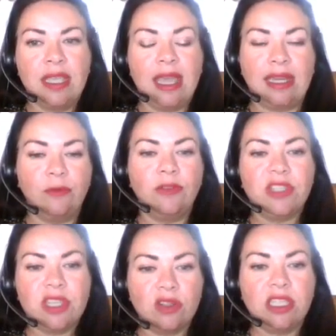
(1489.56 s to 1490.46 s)
And if we've
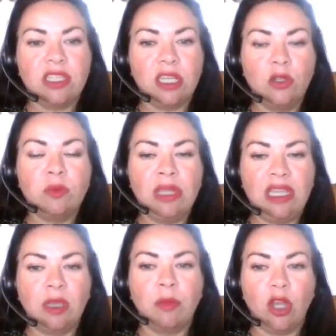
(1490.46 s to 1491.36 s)
started to lose
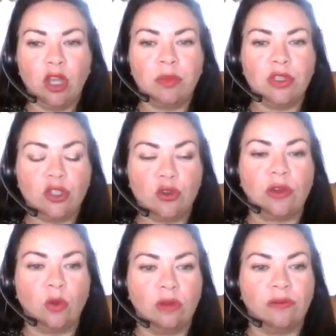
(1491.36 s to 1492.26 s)
meaning and purpose during
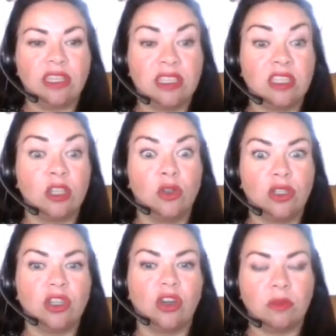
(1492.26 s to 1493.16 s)
all of this, it's a good
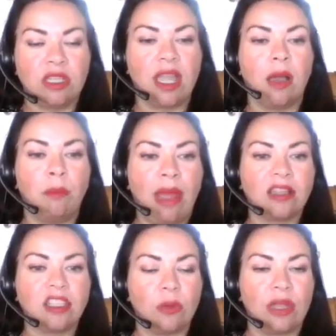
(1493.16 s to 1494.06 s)
time to come back
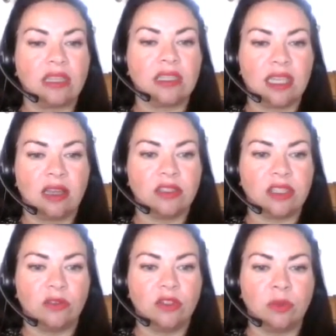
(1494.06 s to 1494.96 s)
to it and set
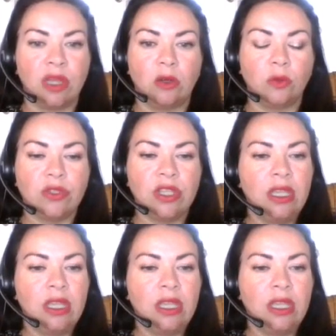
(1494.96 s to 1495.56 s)
ourselves some goals.